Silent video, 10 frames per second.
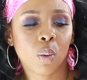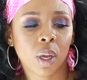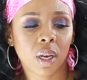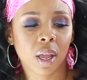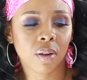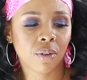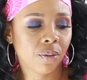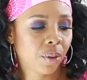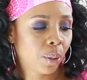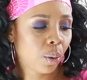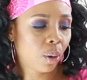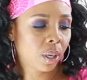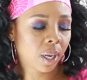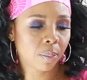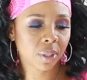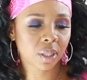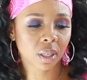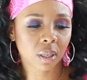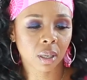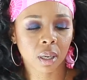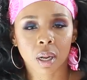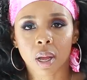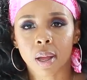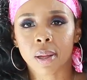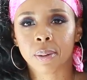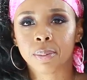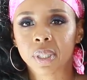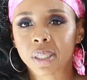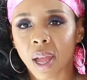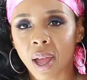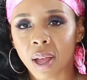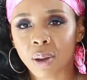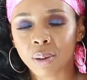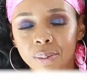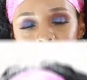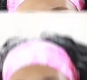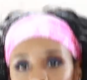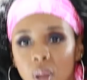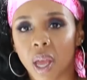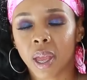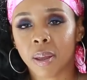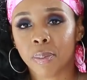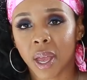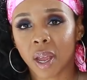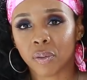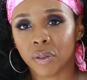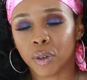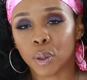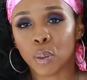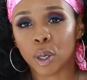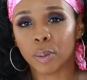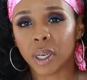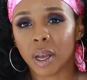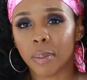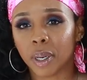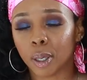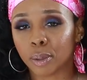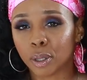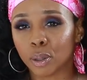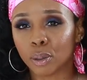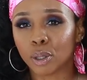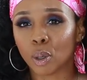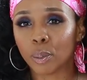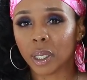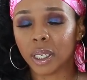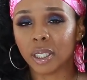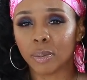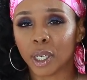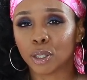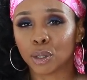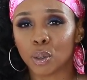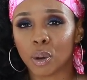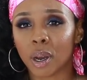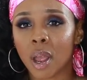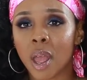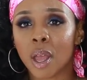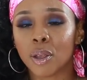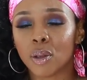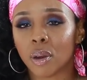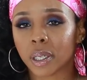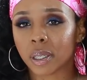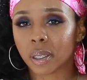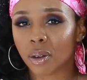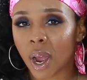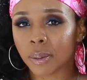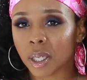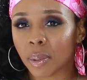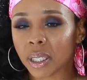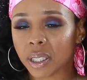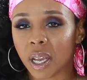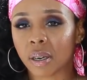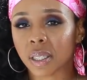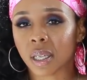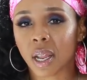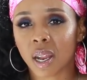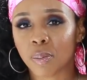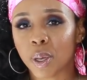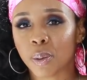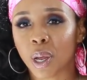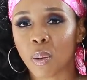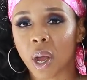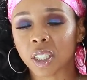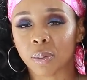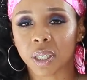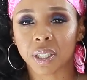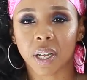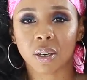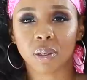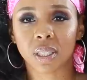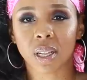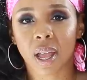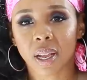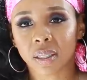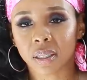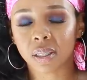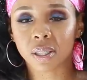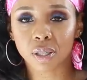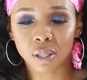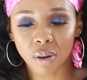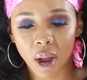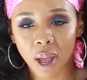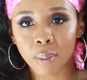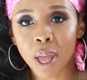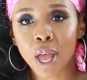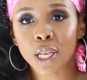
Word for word: with a review on that particular um, style. A bag review will be coming up soon, so please make sure you are subscribed to my channel because a lot of people that watch my channel is not actually subscribed.